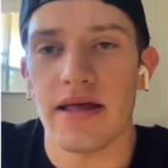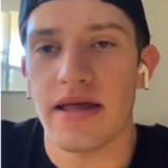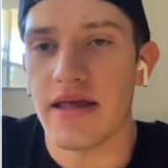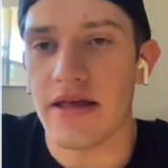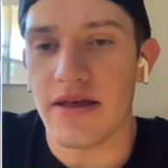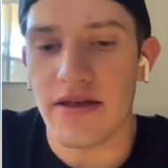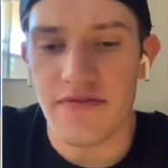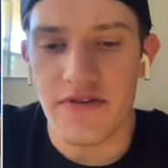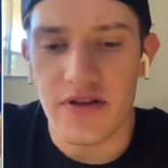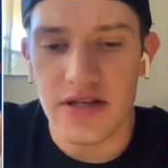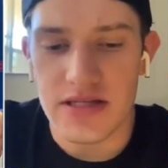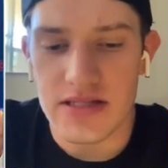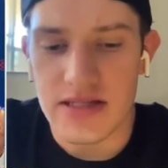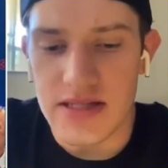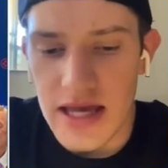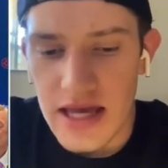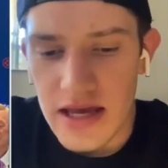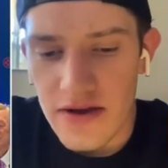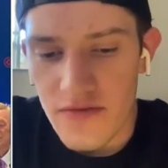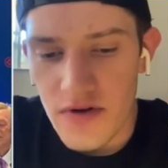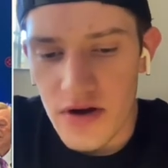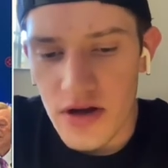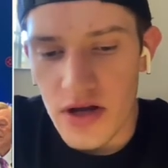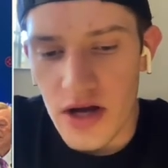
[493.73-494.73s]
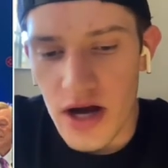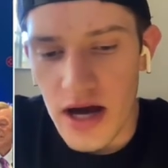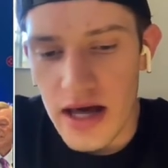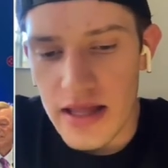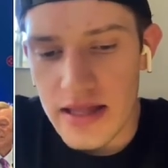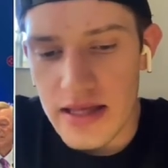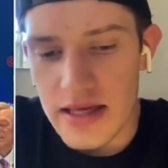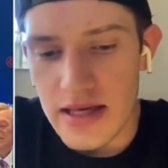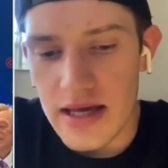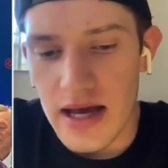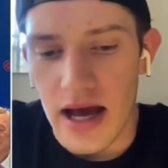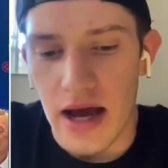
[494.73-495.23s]
If it's Dave
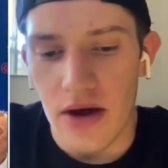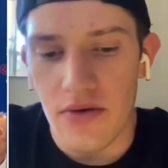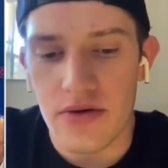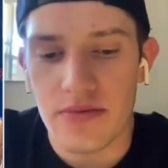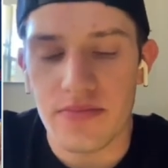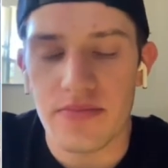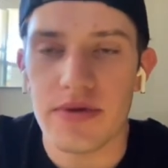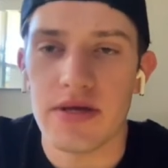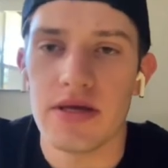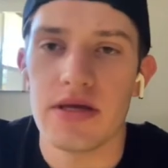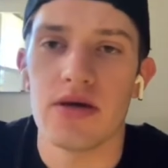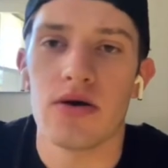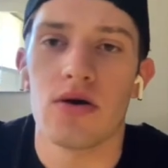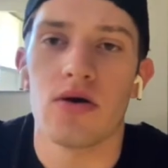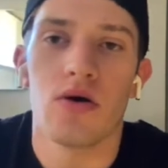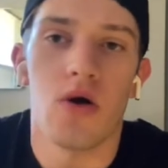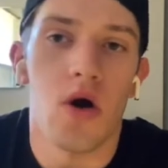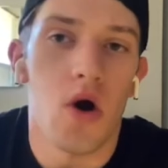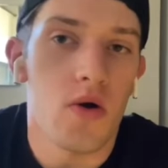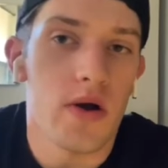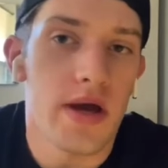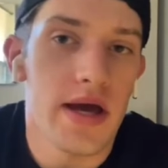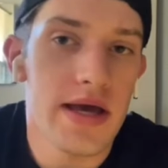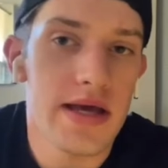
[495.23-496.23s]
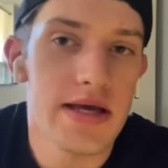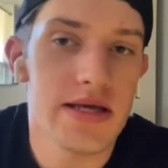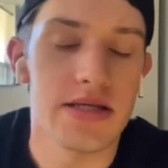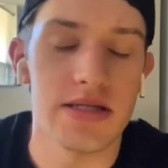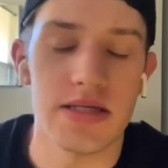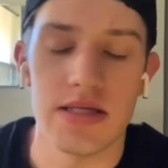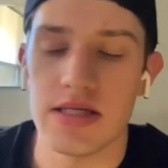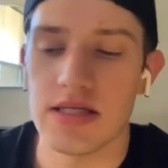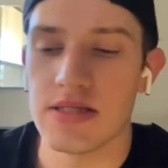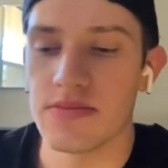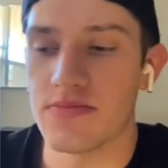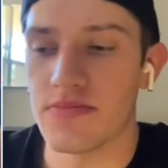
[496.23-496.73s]
Righetti, I would be okay, because
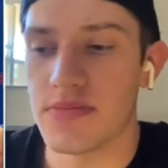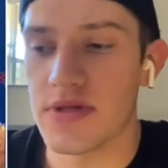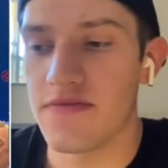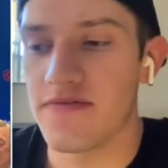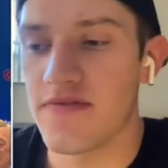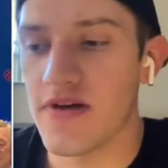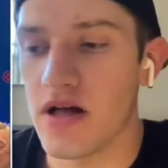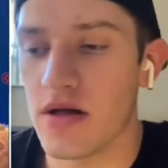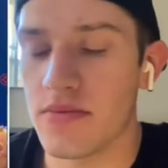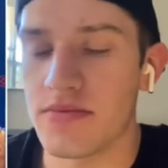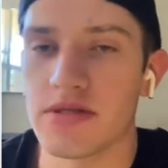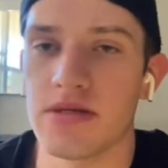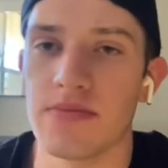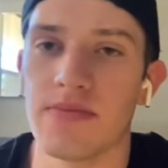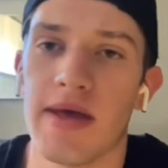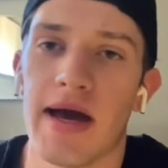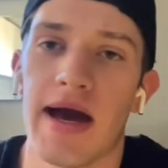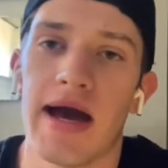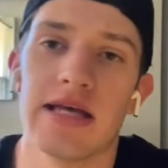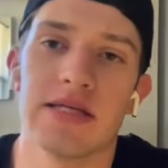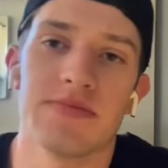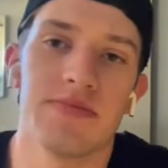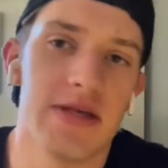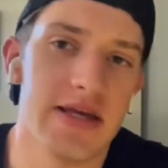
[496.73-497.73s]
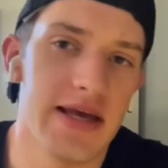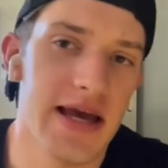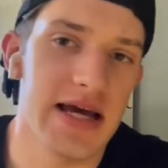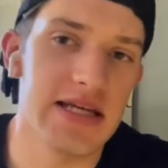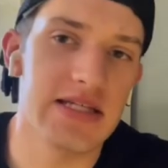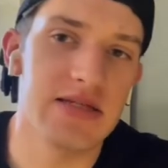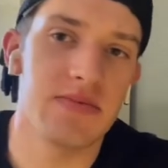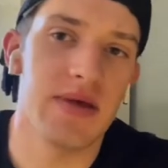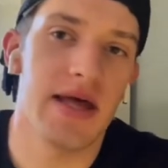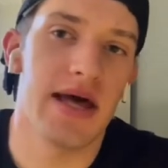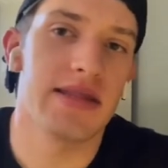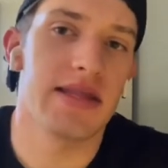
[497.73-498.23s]
he's developed some guys, but he
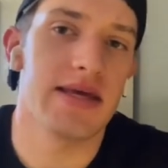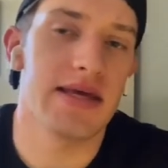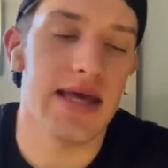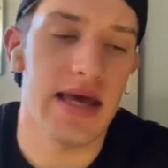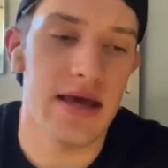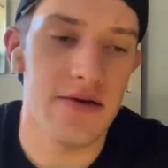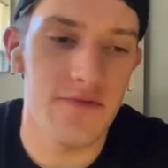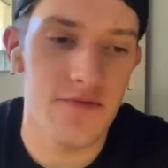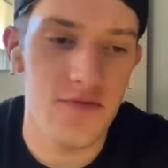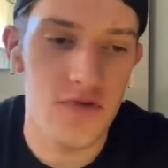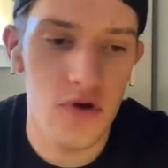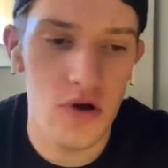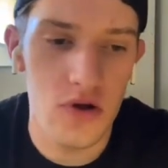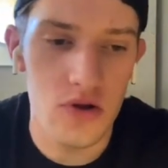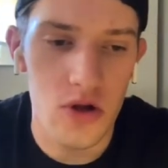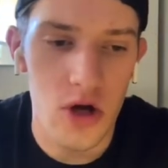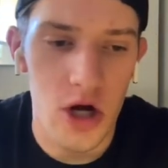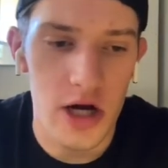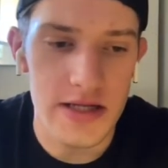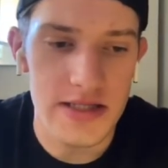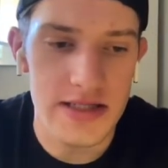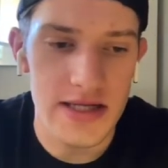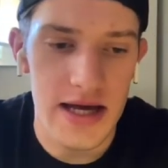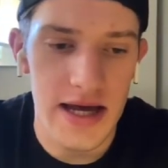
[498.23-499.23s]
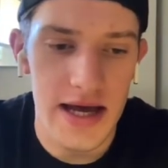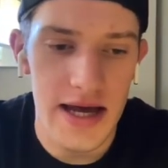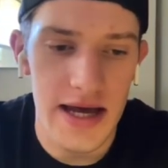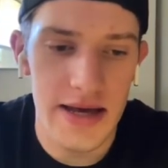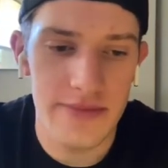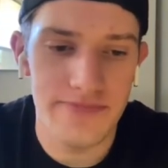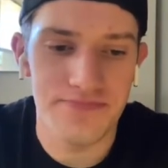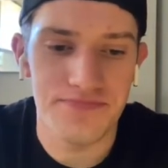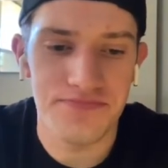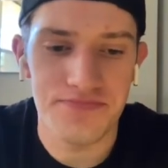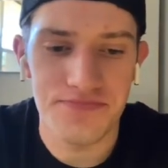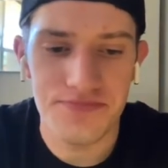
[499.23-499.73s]
hasn't been out of the game for a long
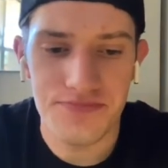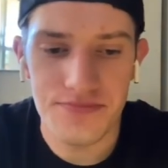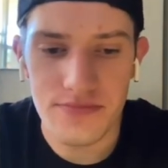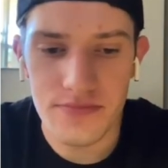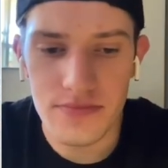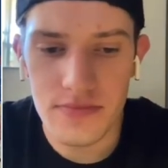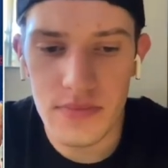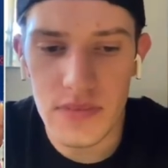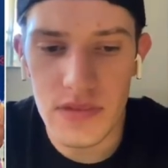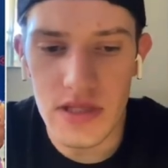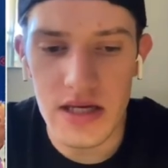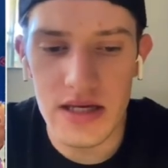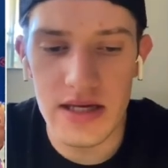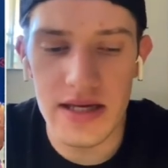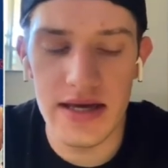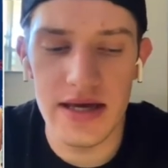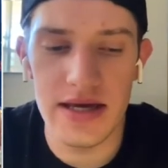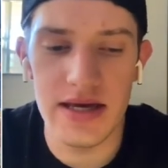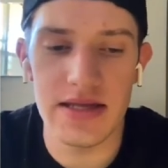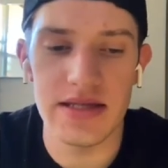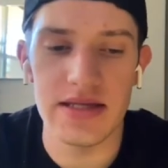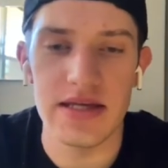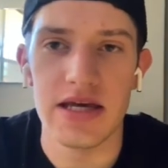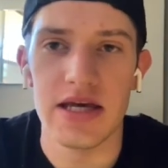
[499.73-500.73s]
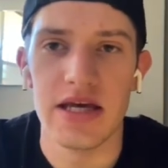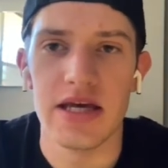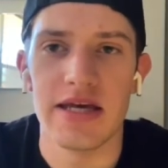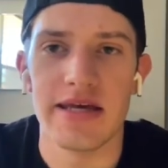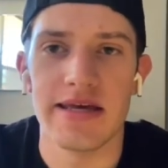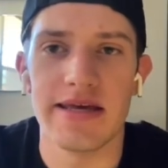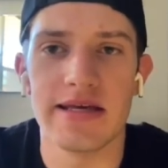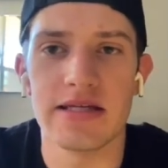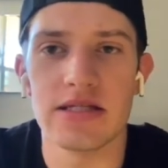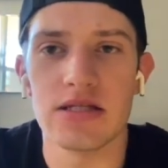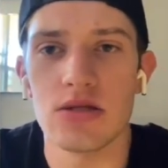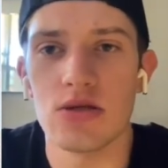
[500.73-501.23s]
time, and
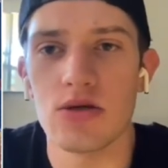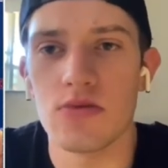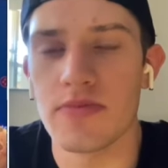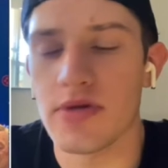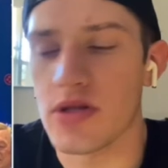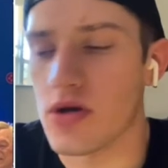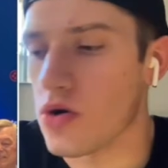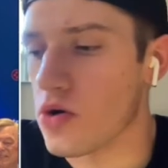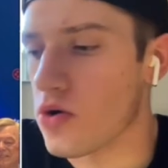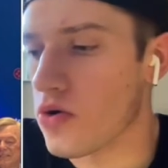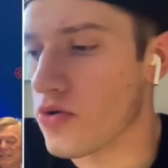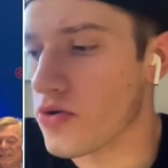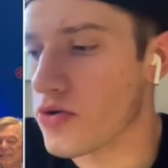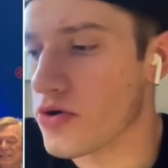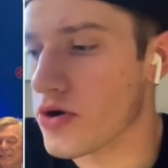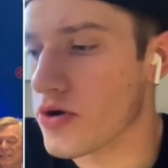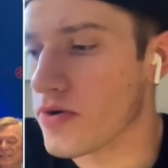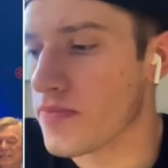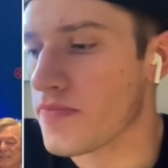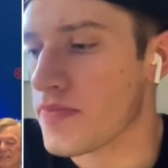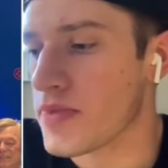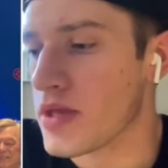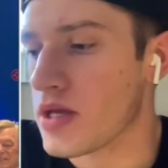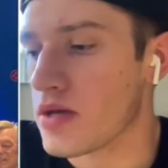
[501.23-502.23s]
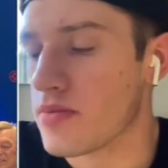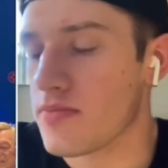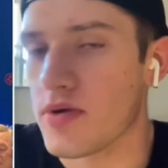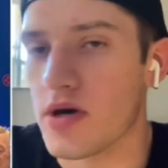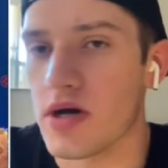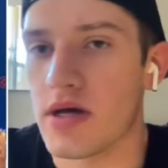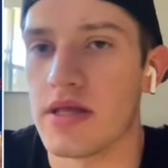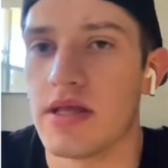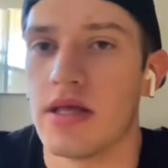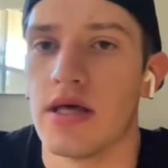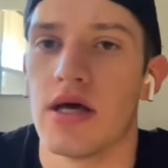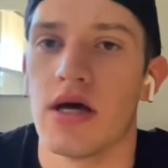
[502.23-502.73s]
he is a little bit older.
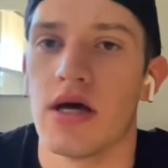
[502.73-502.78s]
But